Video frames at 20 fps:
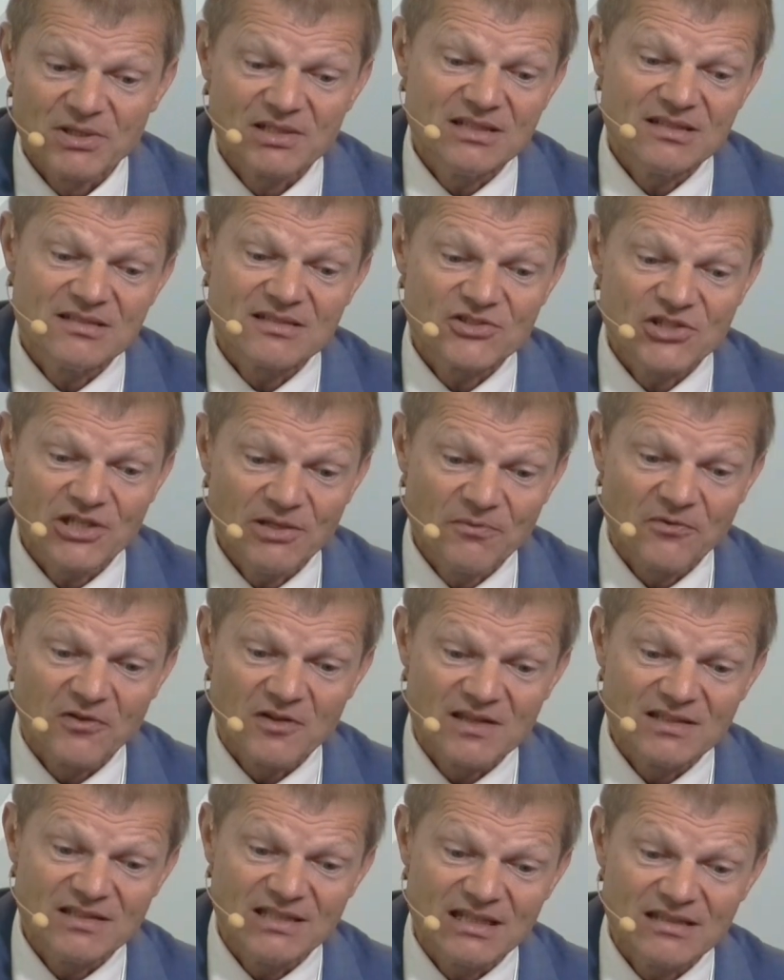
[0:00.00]
but it's cheap for
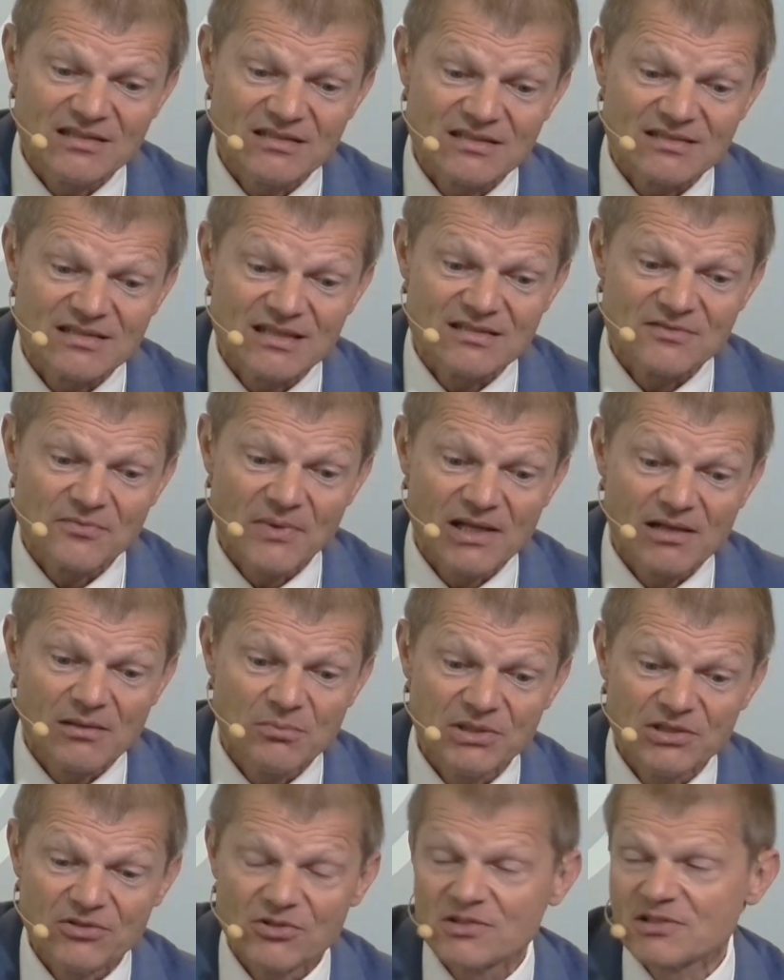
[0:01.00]
the dentist as well,
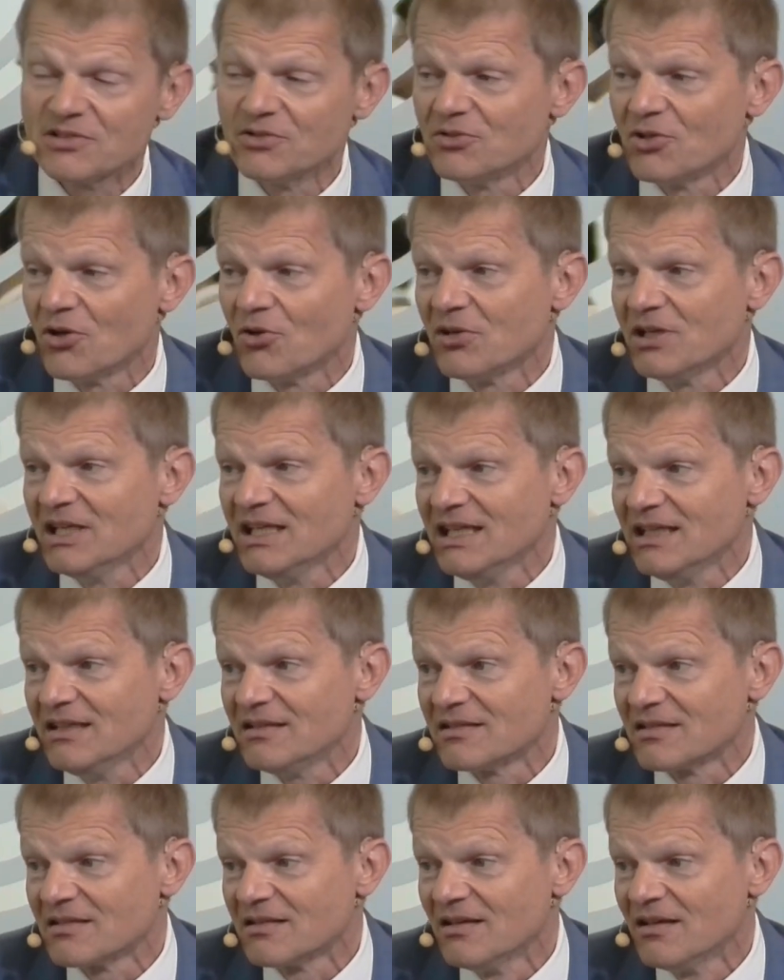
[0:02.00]
because you don't need
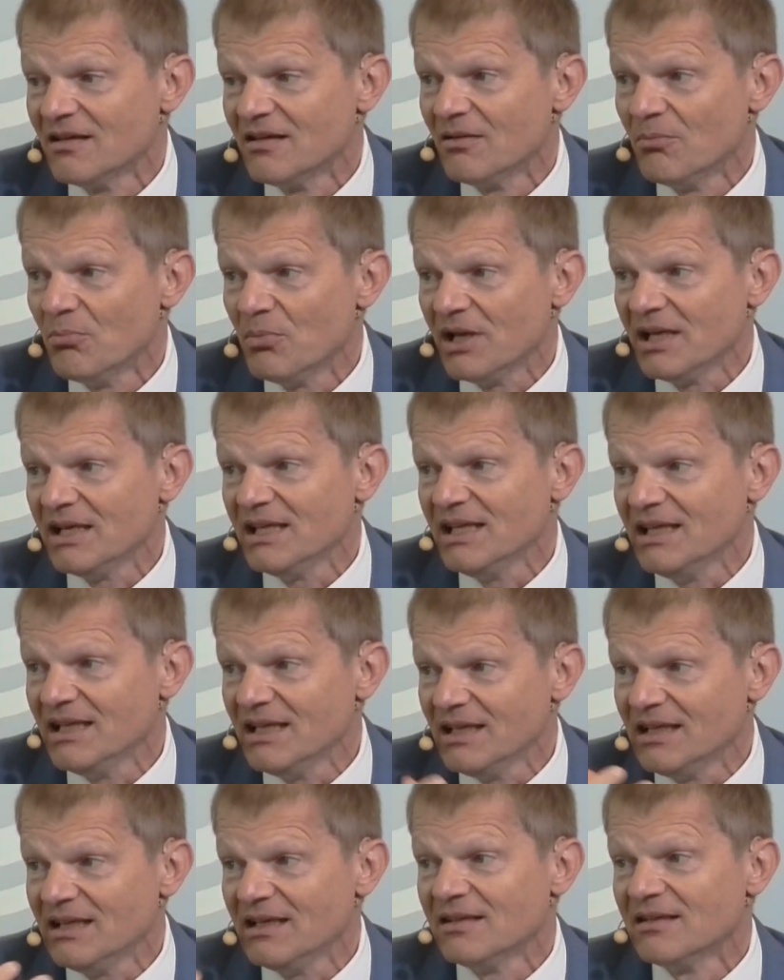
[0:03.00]

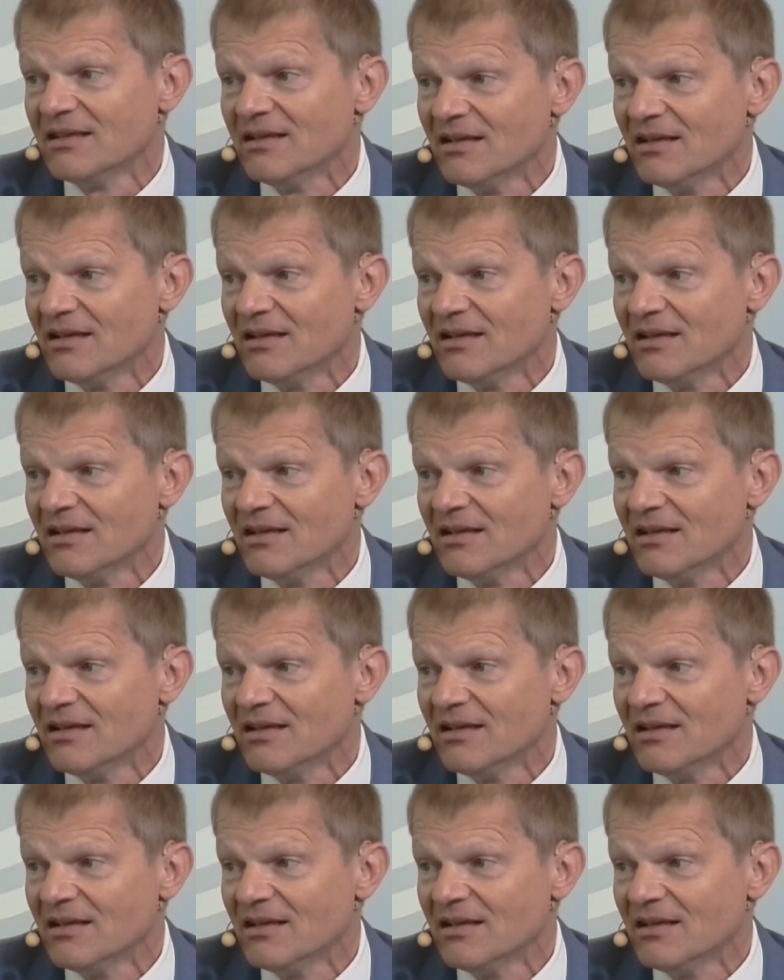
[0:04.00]
a